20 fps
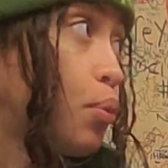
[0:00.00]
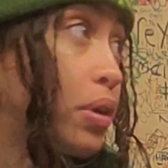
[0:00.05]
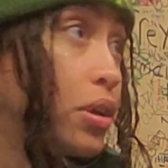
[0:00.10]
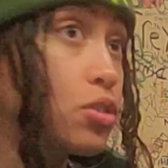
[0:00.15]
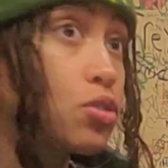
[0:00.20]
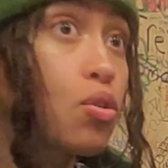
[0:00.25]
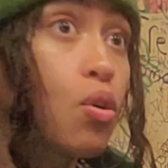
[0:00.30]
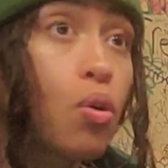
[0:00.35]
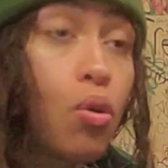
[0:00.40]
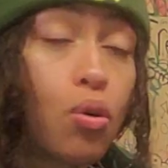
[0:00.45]
When
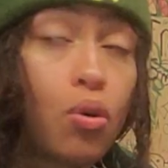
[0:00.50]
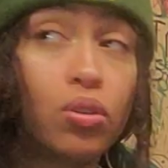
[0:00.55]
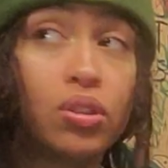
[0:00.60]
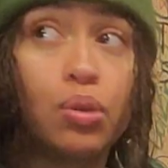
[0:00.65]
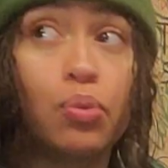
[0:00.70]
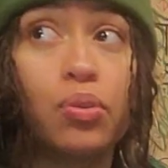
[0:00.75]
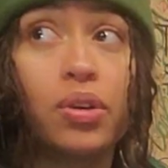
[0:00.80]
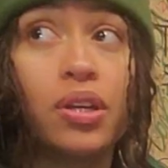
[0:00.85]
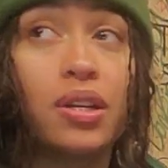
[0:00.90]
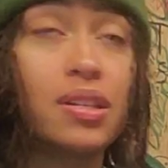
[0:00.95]
it's cold
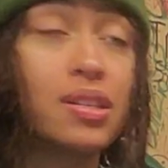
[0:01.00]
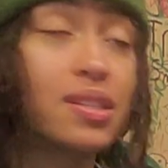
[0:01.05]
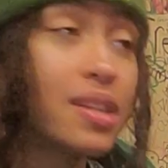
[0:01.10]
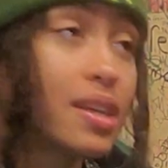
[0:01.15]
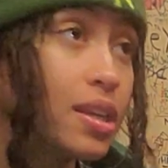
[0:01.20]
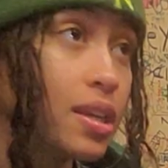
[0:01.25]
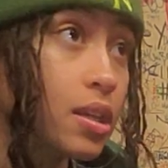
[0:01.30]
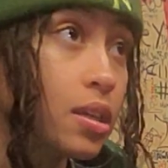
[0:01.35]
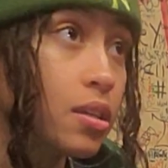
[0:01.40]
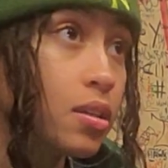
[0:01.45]
and we're in a
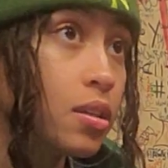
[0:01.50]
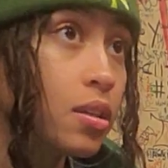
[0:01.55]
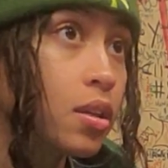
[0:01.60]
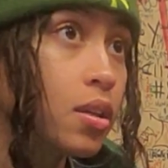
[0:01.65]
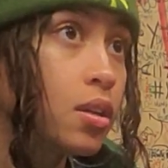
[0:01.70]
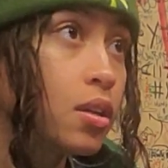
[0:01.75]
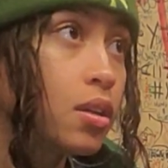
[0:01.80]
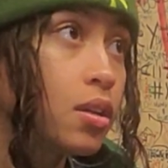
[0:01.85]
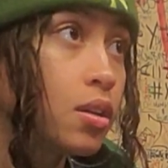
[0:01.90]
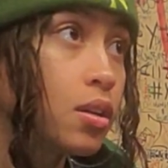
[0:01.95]
city,
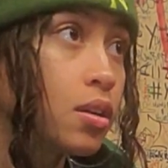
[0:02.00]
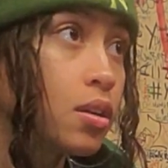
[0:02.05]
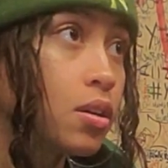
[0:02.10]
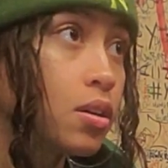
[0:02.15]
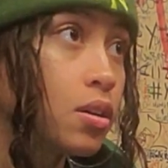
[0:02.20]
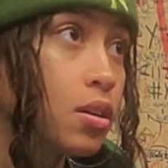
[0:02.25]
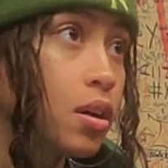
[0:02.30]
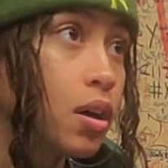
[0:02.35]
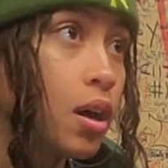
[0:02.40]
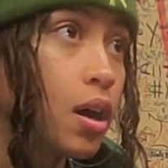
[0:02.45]

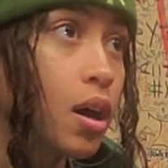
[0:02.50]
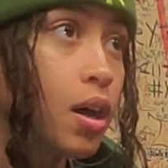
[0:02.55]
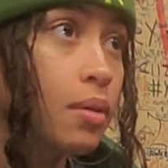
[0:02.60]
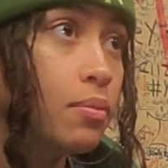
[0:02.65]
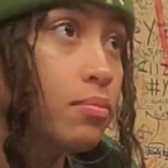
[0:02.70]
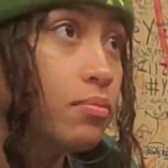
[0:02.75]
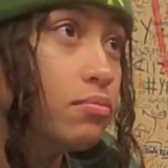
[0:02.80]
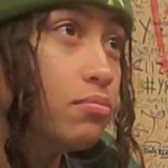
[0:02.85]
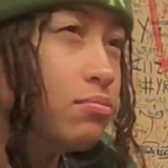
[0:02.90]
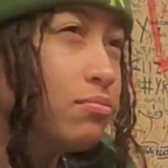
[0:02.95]

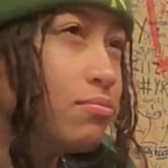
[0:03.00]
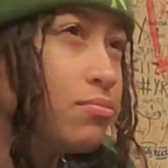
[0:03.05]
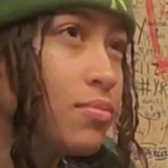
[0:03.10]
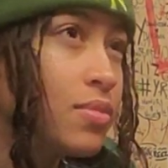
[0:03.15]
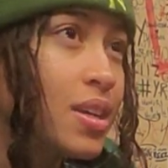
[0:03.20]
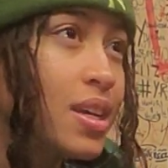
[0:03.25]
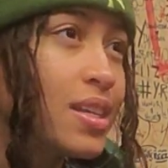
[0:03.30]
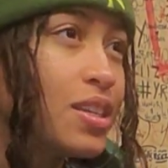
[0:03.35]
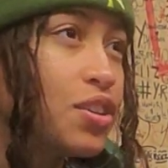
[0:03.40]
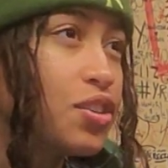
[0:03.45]

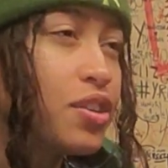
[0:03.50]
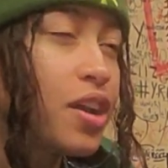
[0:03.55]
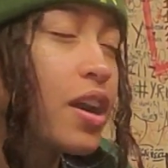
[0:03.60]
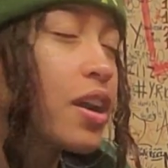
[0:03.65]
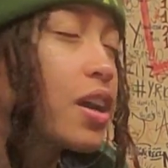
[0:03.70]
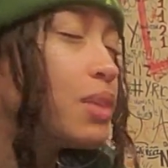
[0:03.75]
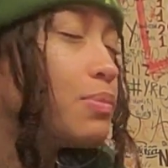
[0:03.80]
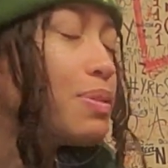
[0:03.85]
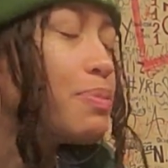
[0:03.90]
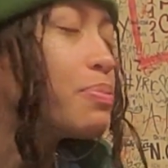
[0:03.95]
you're
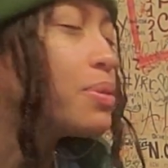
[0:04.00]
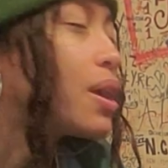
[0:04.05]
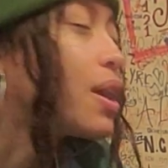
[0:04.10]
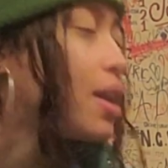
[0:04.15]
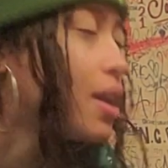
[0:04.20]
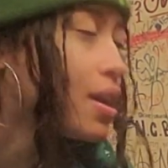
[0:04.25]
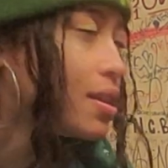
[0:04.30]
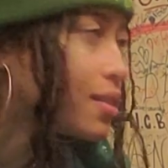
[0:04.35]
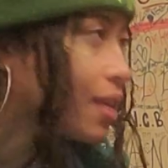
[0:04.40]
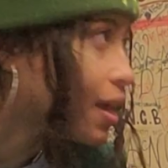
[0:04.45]
not going to be
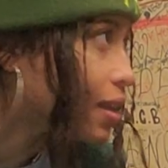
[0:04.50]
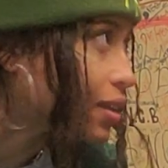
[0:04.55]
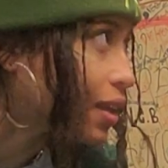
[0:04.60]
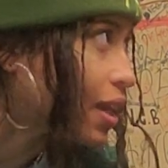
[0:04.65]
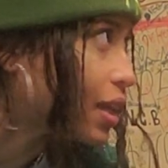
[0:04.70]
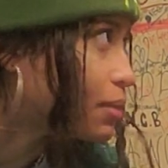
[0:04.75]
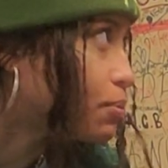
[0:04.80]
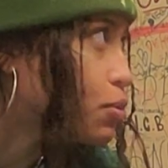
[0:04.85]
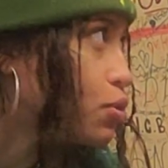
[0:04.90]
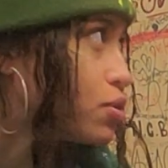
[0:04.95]
playing that
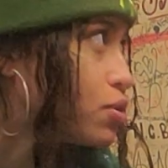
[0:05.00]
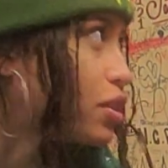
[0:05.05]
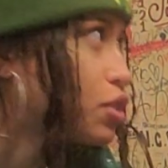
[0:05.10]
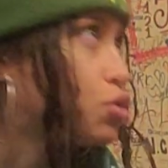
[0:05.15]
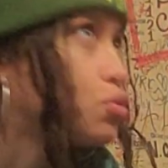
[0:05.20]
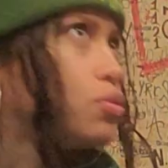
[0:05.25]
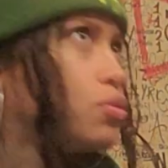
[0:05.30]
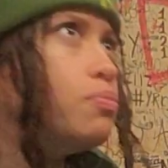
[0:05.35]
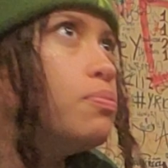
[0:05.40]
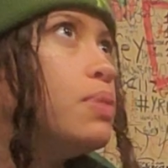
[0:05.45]
like music
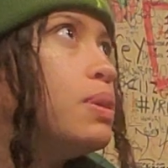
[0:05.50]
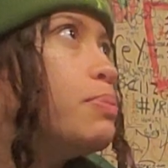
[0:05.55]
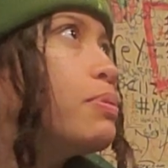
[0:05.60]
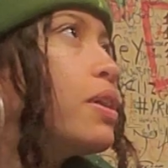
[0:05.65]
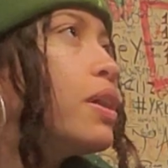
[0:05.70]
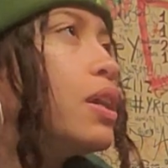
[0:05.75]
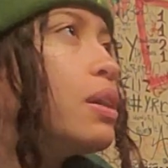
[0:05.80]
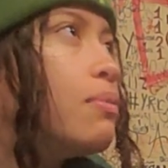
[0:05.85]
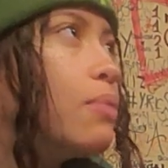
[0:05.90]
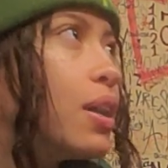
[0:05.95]
that you would be
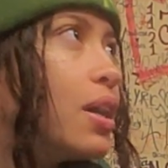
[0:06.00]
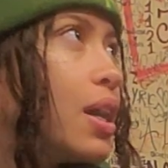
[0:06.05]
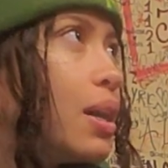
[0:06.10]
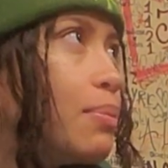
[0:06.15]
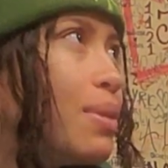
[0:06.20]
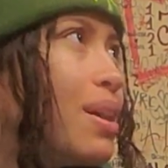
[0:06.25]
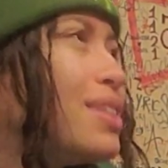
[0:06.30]
playing in Miami.